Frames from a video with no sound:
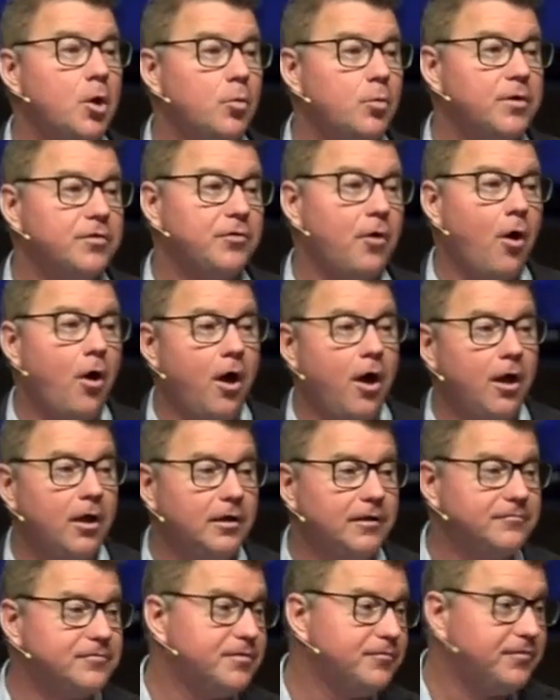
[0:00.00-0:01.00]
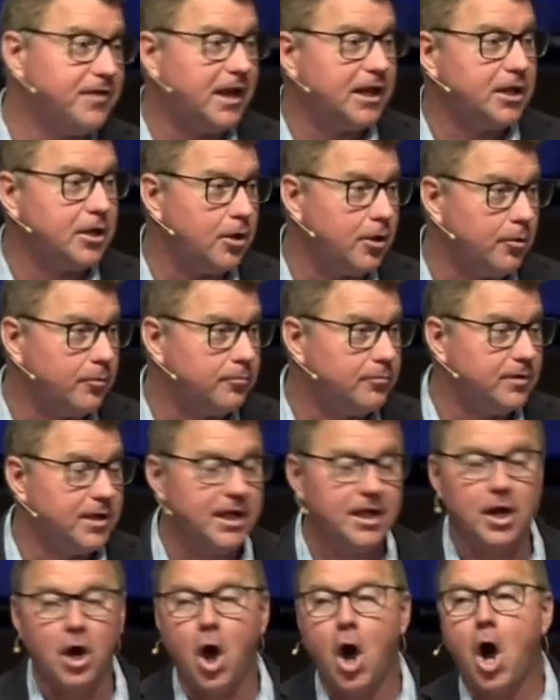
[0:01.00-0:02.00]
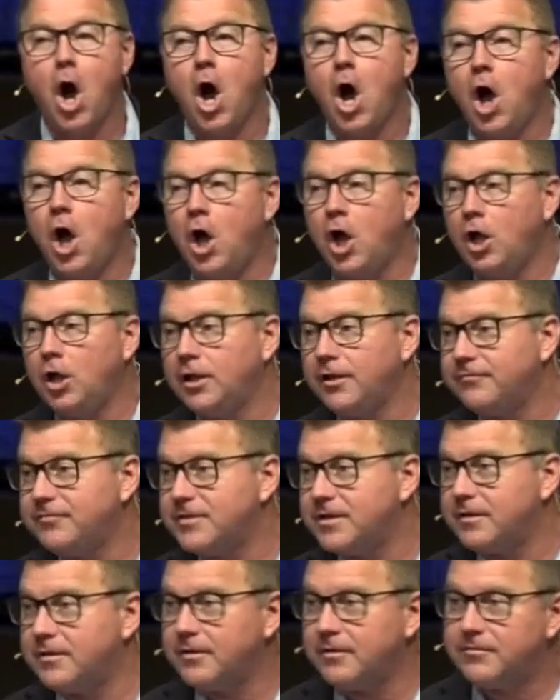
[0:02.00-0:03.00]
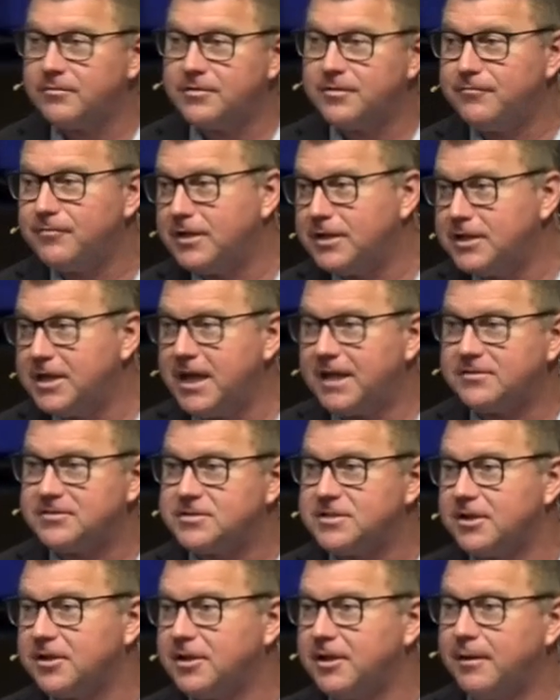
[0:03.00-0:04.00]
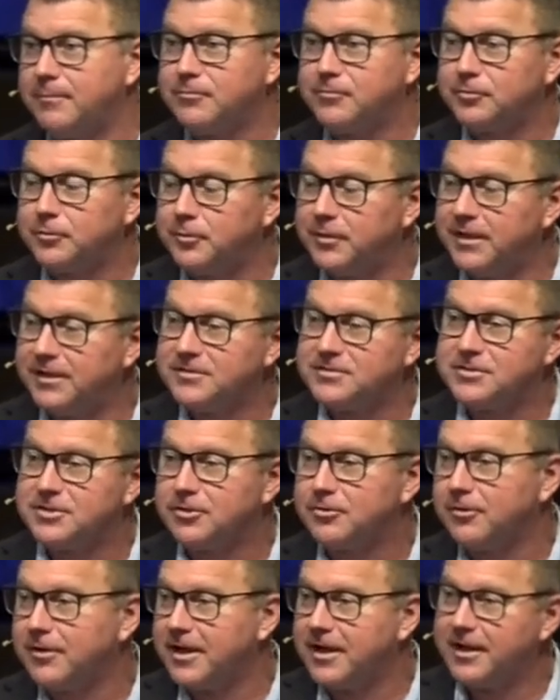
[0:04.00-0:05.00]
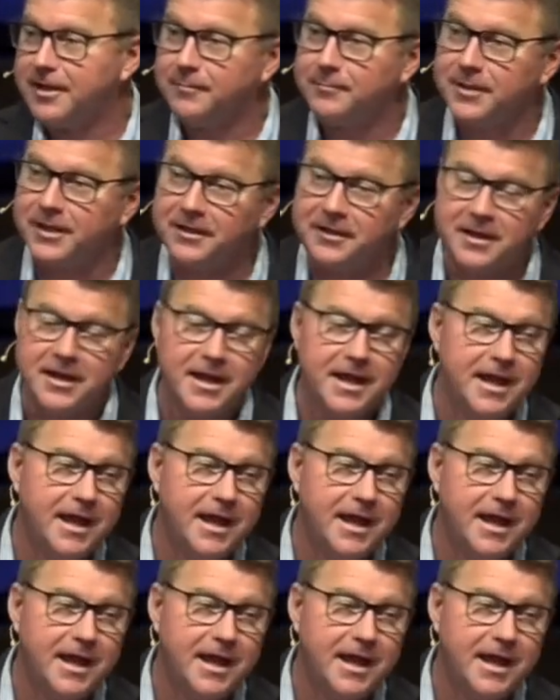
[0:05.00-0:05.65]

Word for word: with all of the video and all of the, the vignettes that come through Instagram and,